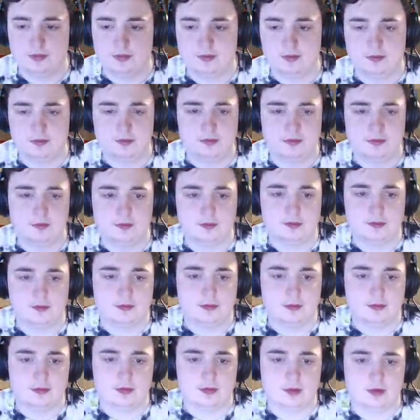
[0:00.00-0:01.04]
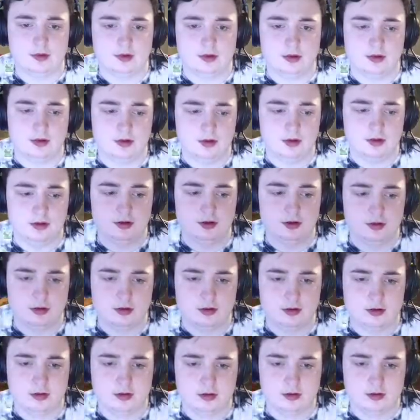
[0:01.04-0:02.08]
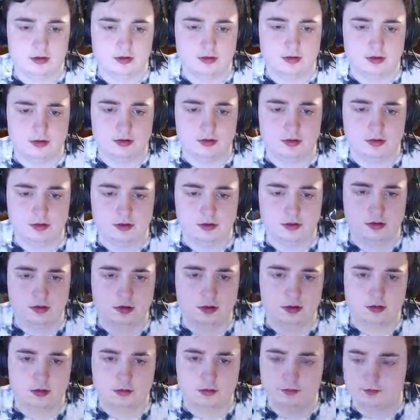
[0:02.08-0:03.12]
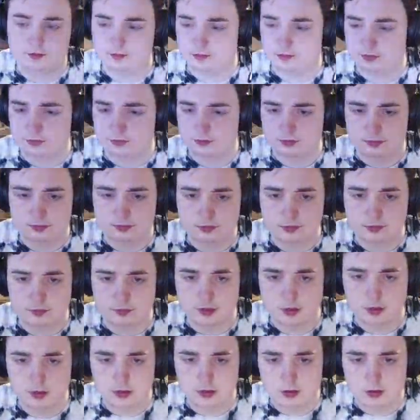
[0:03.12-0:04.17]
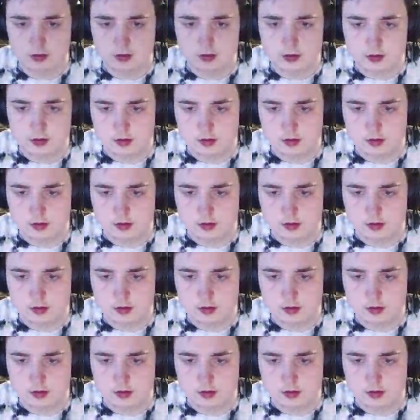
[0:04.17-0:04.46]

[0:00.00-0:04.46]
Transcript: Nothing is said.